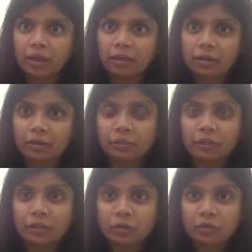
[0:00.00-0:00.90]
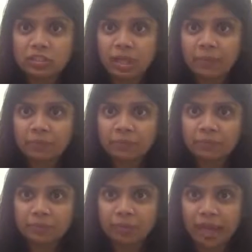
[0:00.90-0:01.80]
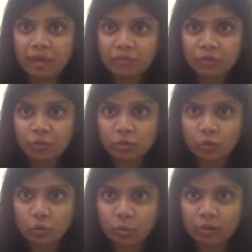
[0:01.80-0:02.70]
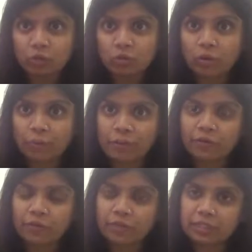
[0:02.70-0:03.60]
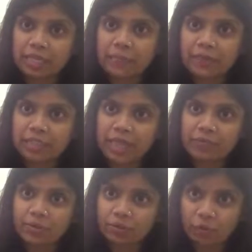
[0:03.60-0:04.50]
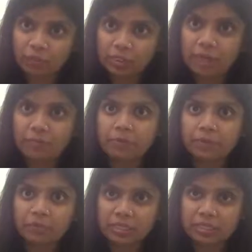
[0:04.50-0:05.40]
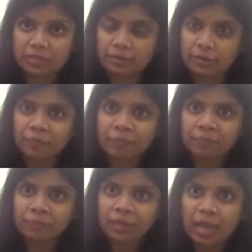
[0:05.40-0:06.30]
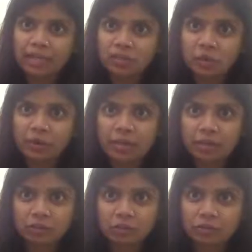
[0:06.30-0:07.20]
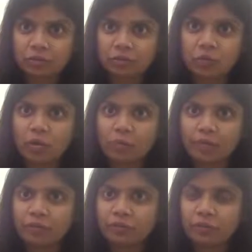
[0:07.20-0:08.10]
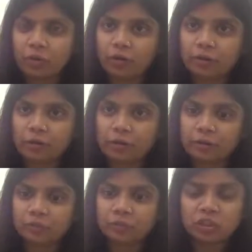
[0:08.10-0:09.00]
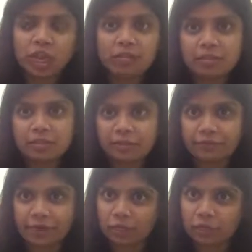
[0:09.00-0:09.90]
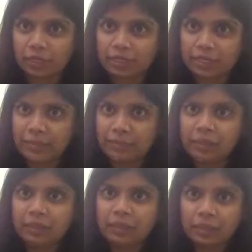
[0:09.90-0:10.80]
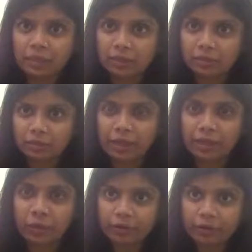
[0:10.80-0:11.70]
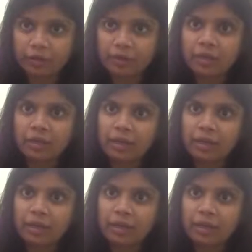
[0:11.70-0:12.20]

Some have those coupons to appear for the same exam the fourth time. But recently, I saw young children who appeared for Java certification exam by Oracle.